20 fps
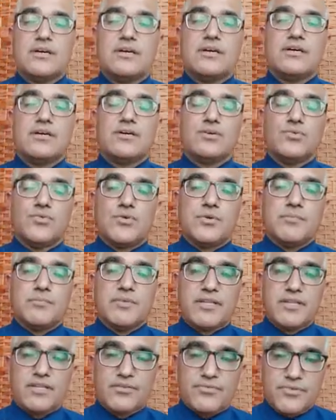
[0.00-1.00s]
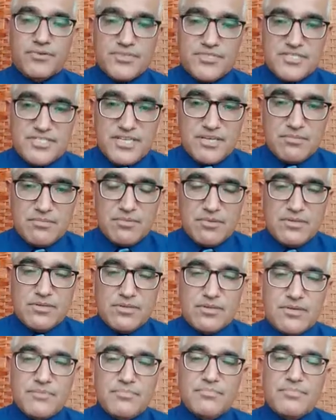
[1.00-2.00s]
we make the foot stable,
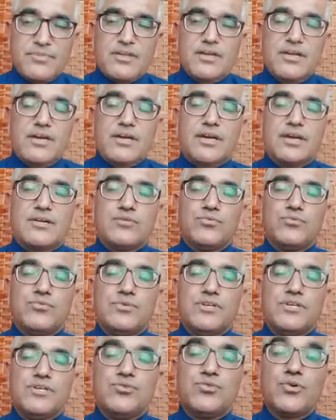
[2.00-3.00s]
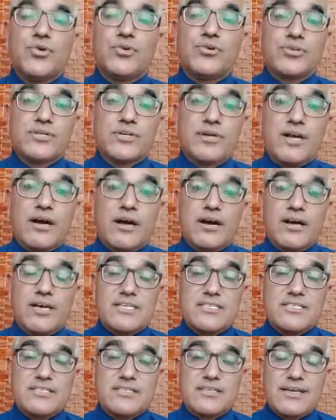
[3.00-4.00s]
and we don't
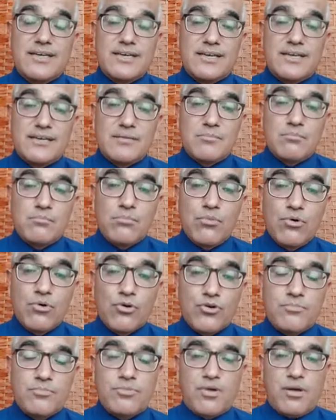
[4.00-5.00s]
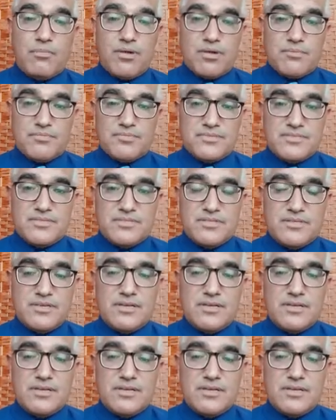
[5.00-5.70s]
cause more problems